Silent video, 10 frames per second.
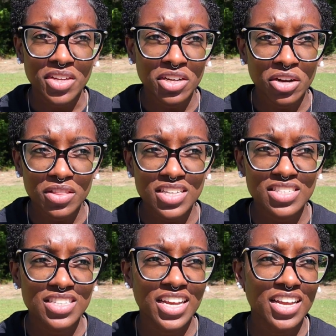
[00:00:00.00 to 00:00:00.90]
You know,
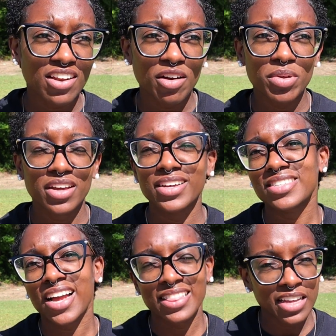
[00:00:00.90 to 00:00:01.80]
this is the end all be.
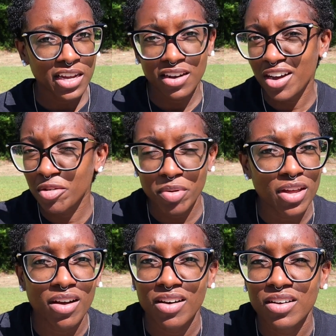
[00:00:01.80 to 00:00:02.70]
It's not the end all
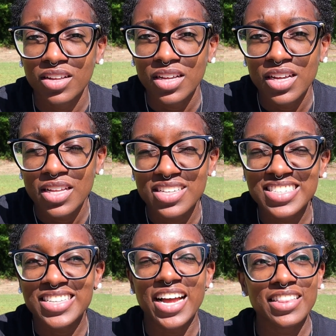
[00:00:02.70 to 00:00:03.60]
be all. This
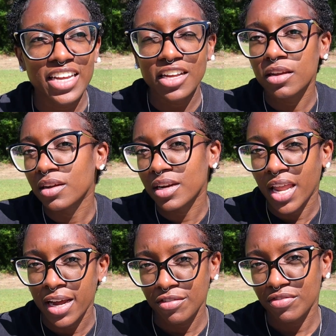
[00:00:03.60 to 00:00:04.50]
is not the end of your
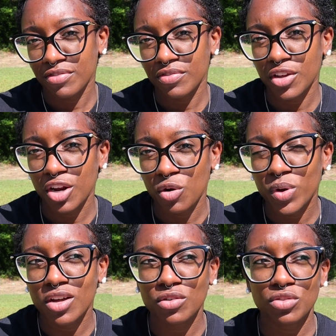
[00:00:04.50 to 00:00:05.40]
life. You know,
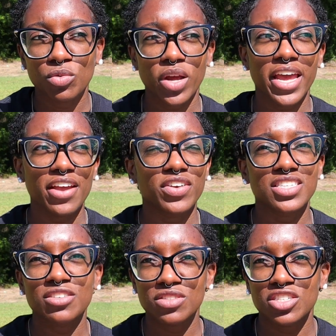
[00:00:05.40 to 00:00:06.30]
we go through every
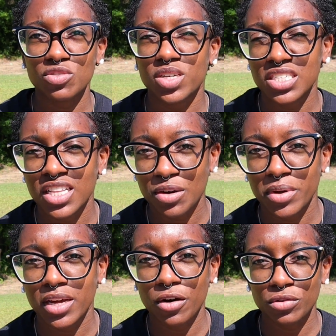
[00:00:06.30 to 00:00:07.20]
single situation that
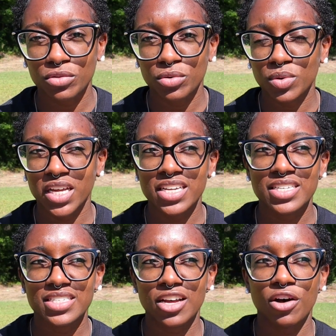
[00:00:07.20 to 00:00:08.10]
we go through
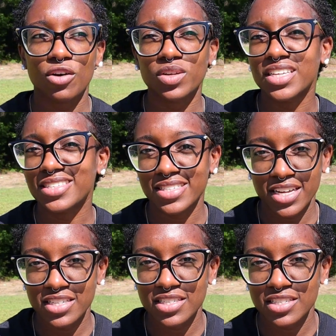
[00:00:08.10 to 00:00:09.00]
is only a
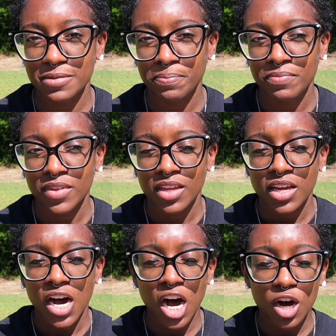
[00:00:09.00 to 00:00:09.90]
test.
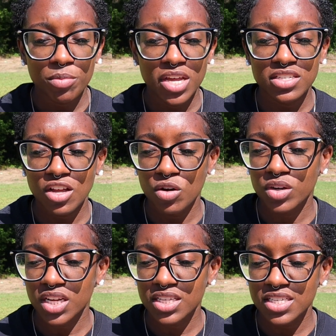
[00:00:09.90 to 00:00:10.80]
It's
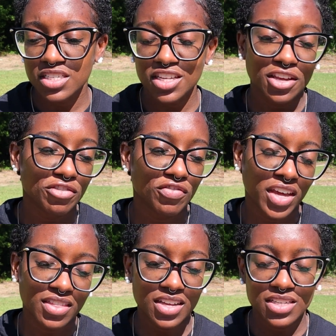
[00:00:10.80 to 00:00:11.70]
only a test of your
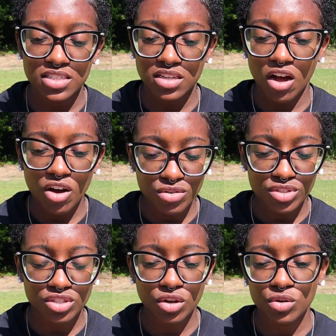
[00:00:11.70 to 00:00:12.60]
faith. It's
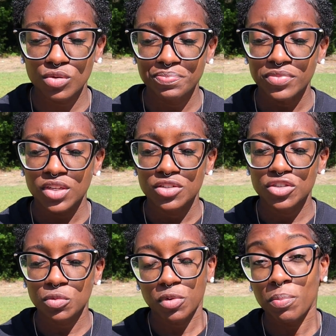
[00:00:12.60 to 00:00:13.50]
also
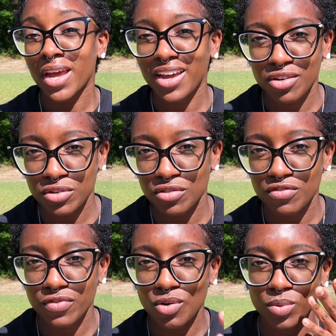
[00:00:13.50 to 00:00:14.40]
to propel you
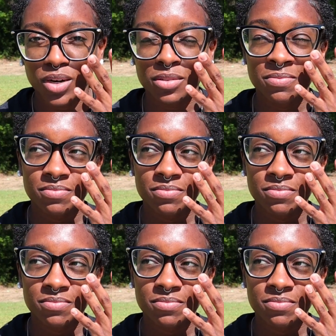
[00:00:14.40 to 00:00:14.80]
forward.